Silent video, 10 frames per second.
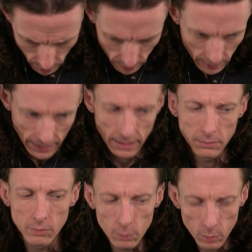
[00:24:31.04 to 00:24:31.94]

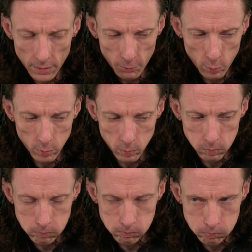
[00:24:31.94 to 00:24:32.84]
And what do
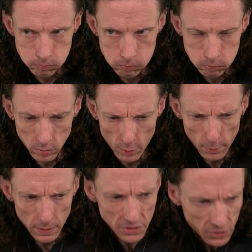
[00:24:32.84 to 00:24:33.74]
we
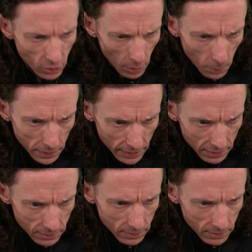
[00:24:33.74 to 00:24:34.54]
want to start with?